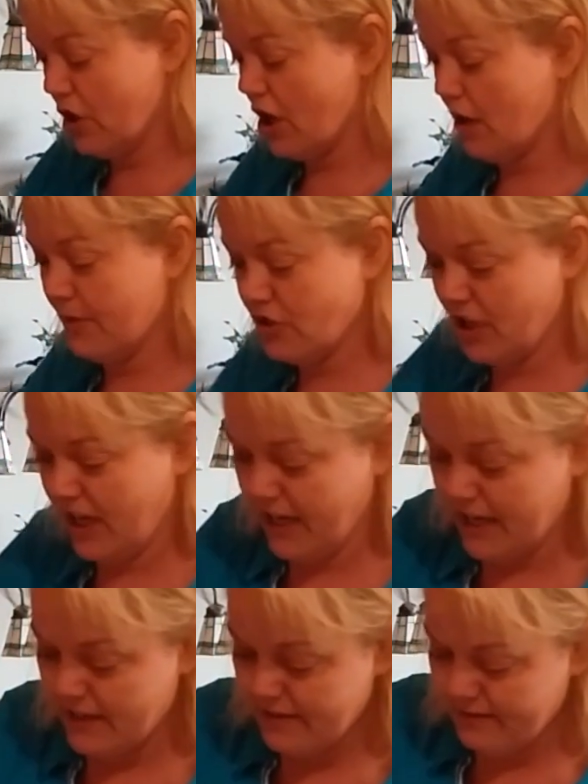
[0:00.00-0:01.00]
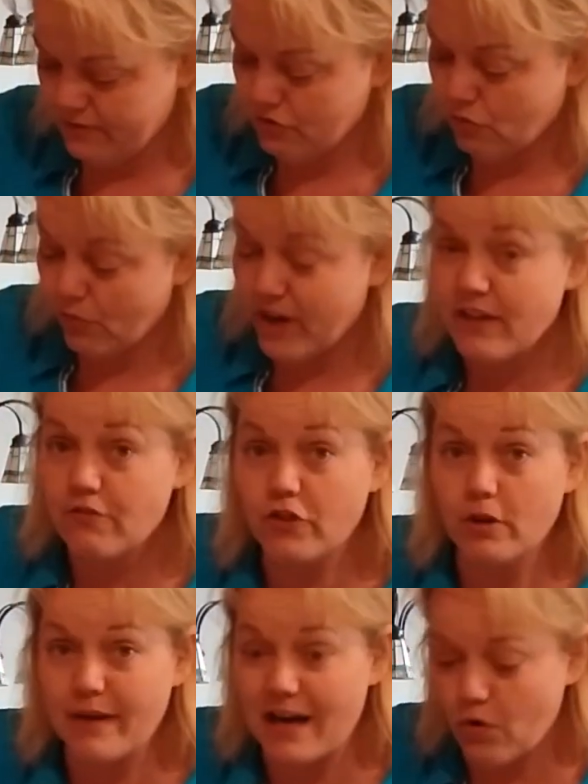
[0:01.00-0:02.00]
a garbage can, wait
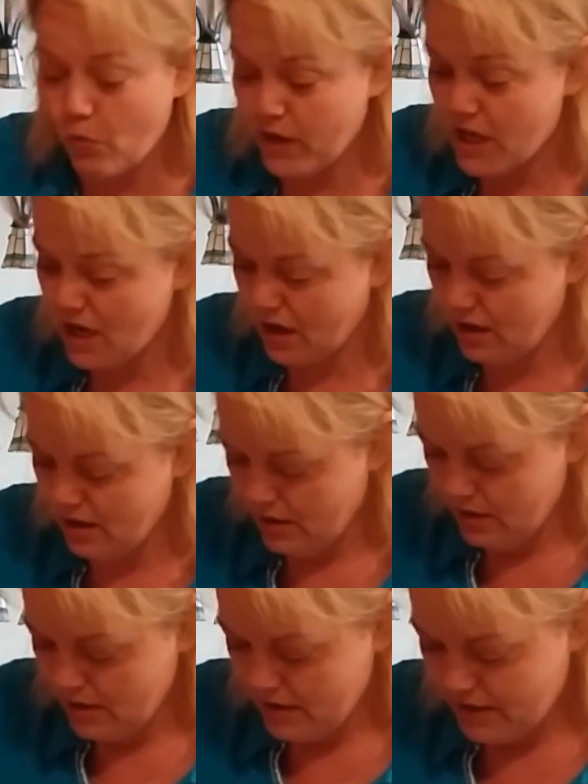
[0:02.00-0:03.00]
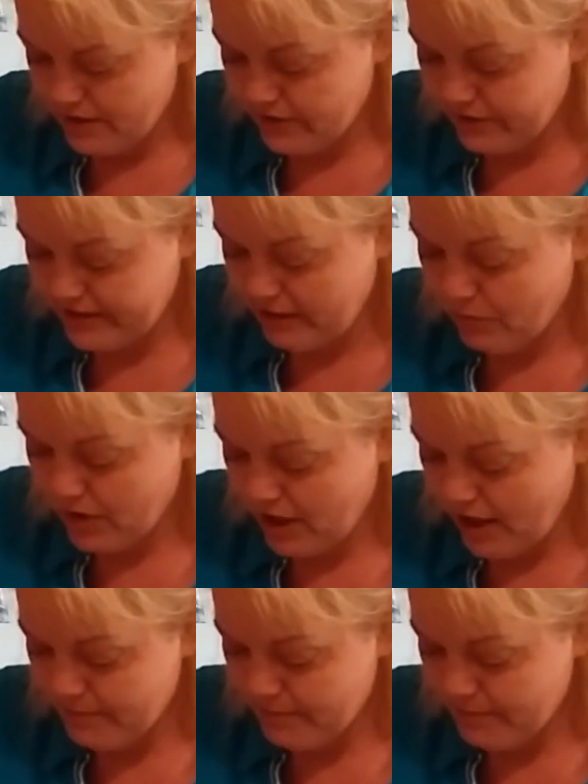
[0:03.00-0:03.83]
for about a week until someone